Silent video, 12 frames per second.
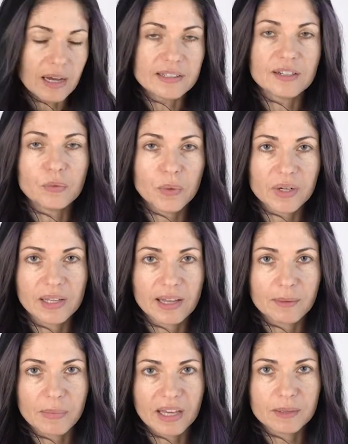I didn't wear a lot
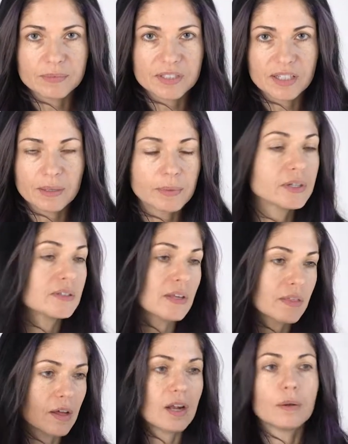of makeup today because I
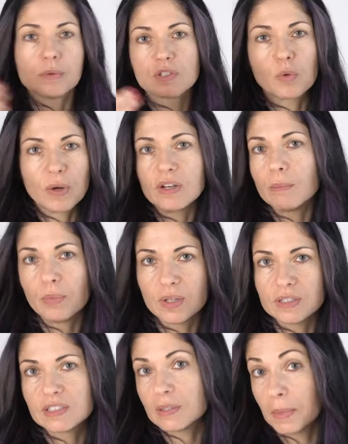thought I was going to
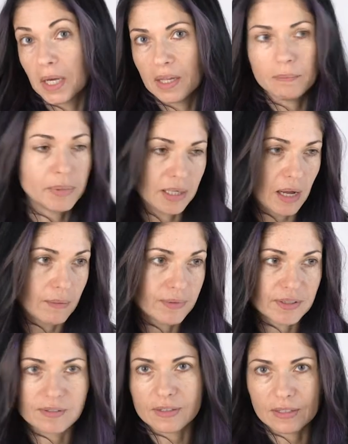put some on, but
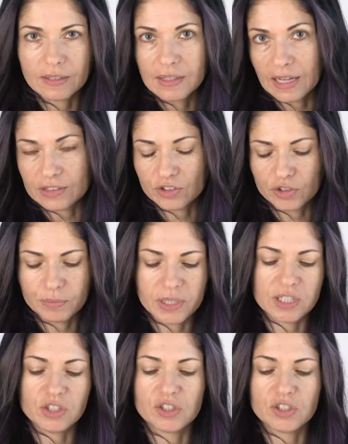obviously not too much.